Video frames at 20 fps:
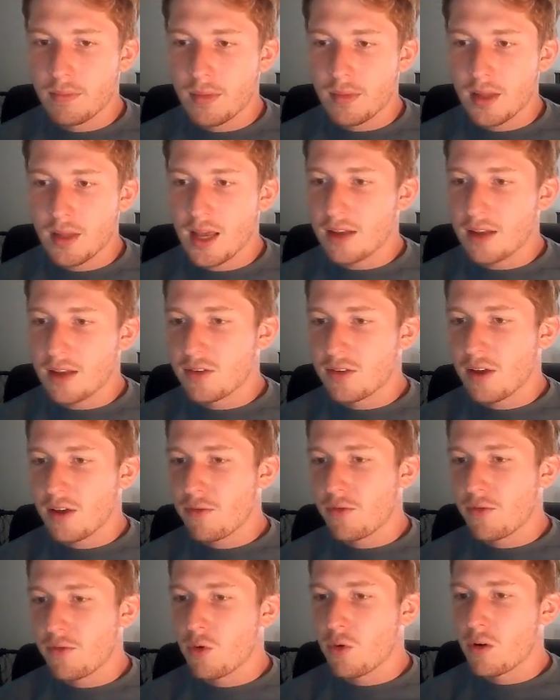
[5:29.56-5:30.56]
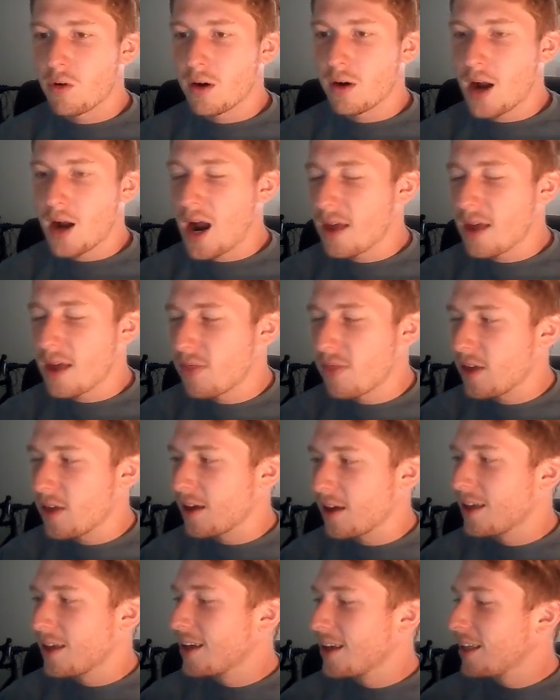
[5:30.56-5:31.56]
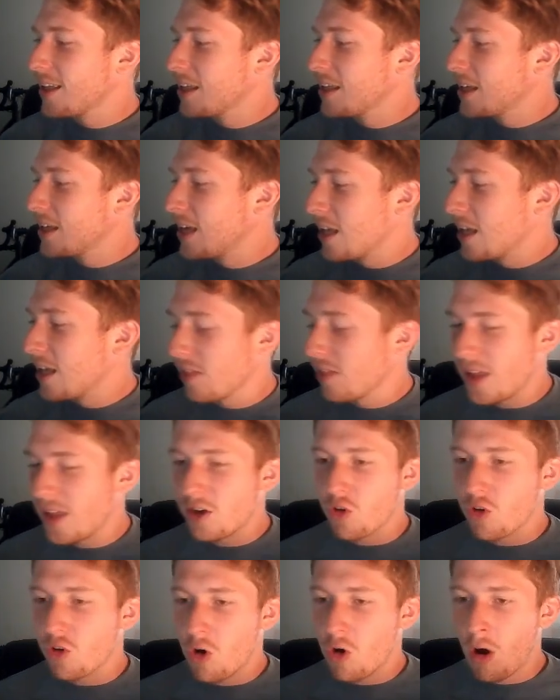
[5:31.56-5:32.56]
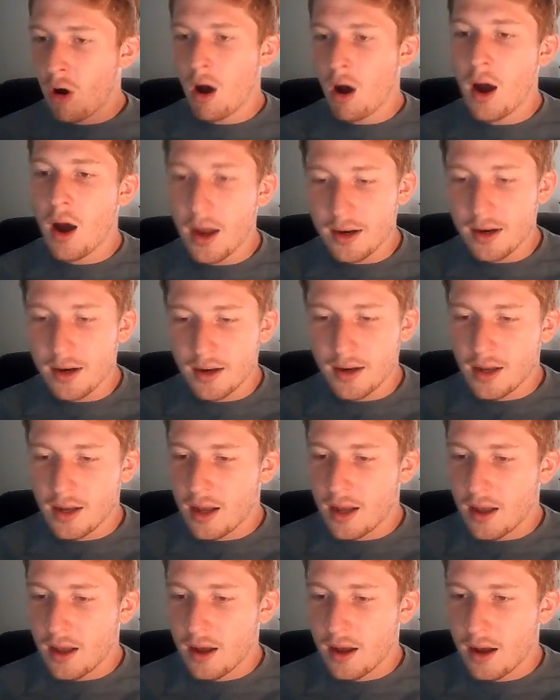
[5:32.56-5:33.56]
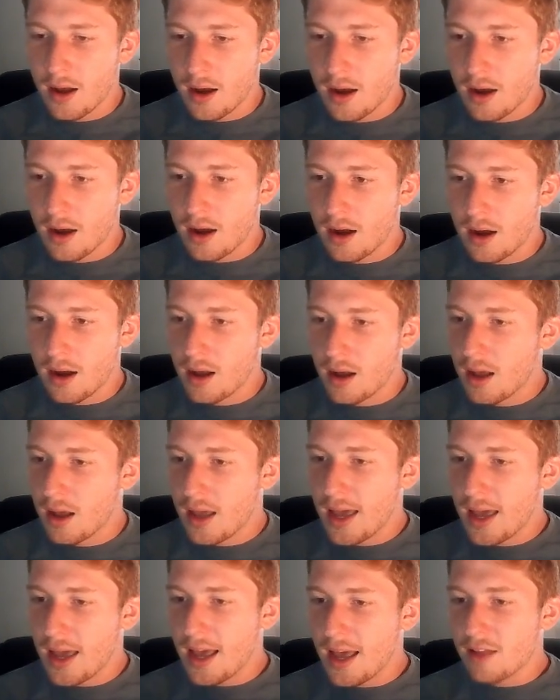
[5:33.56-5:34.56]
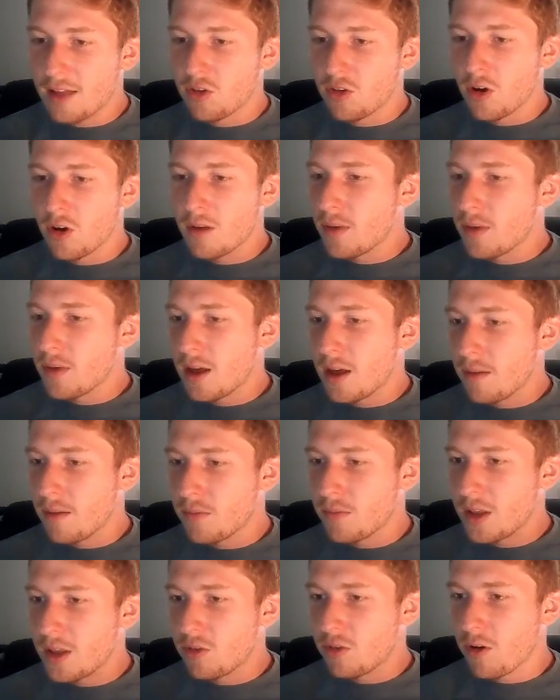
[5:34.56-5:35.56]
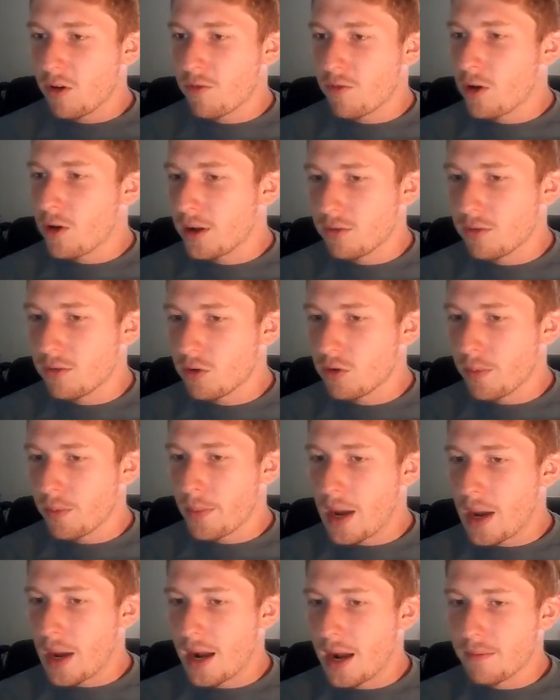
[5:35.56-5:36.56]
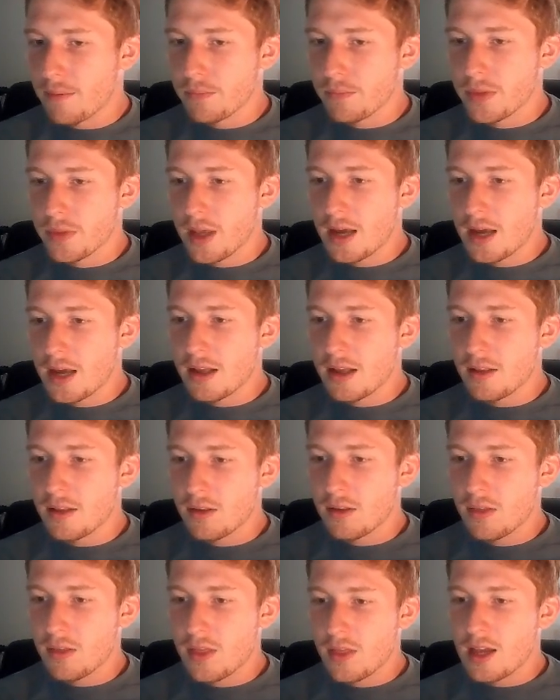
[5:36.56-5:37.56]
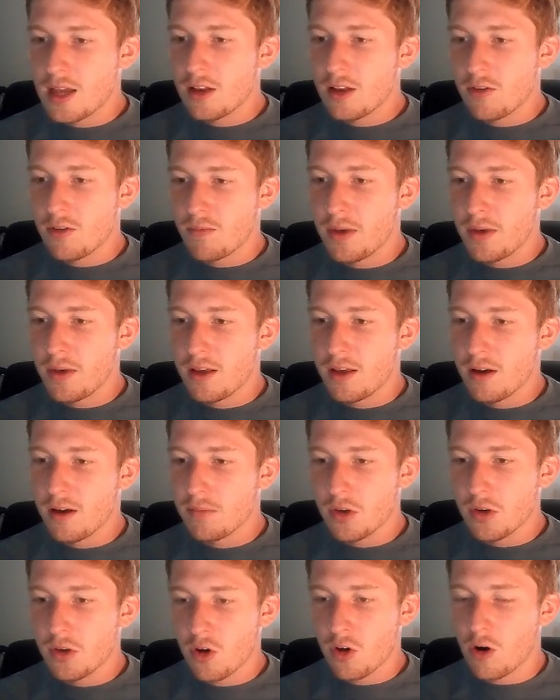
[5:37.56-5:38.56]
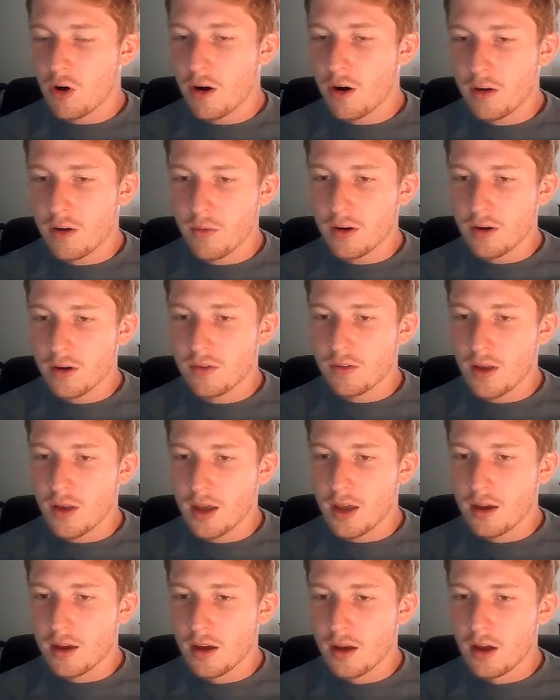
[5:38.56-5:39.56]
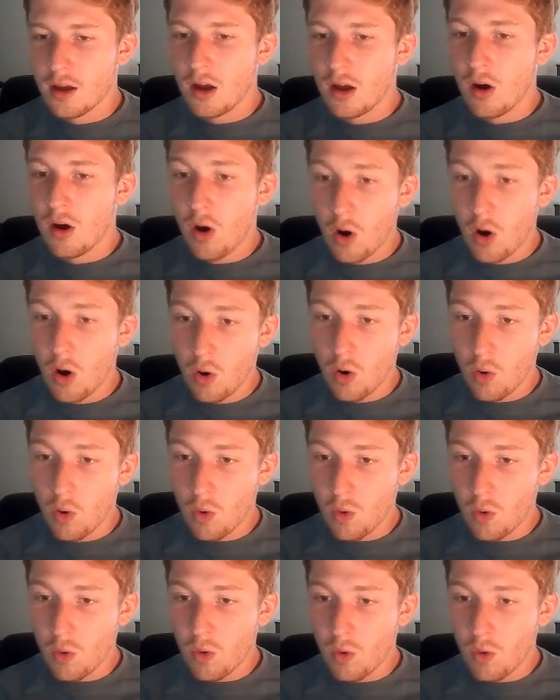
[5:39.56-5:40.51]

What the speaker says: Except for, I think later on, it's going to fall off super bad. And then it just becomes a card where it's like, oh,